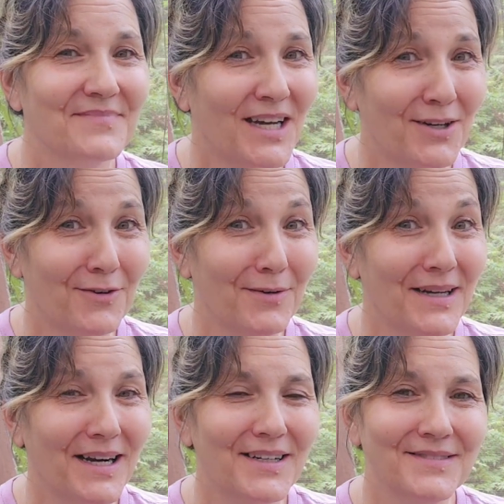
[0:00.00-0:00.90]
how to grow a
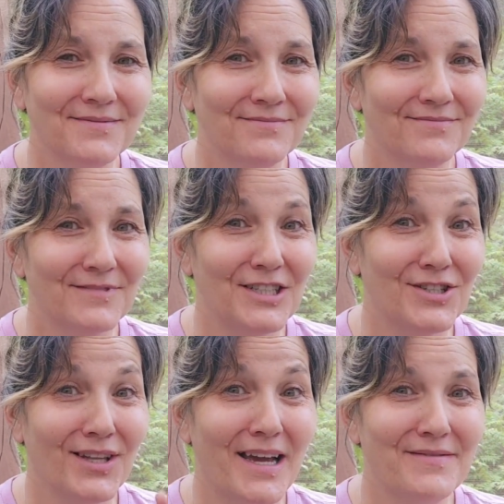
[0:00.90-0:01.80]
garden, raise
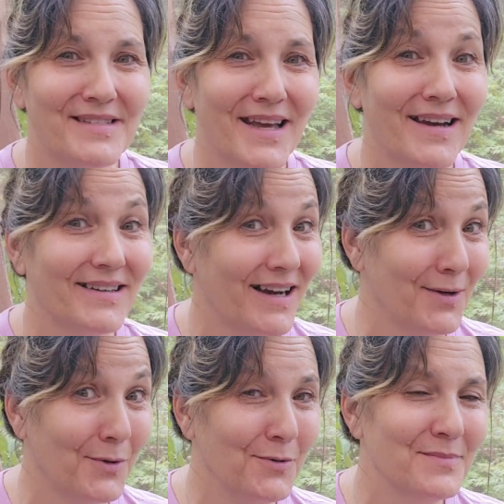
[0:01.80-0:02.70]
your livestock, how
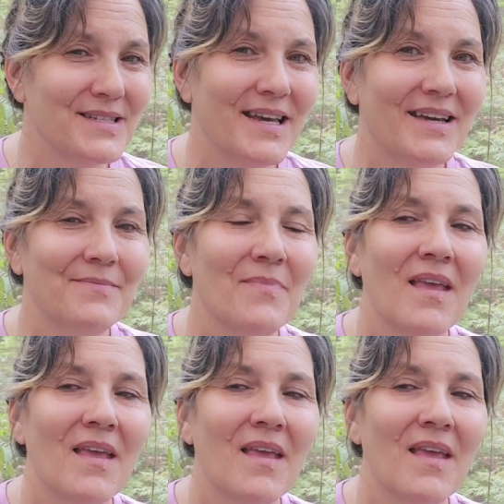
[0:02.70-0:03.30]
to homestead,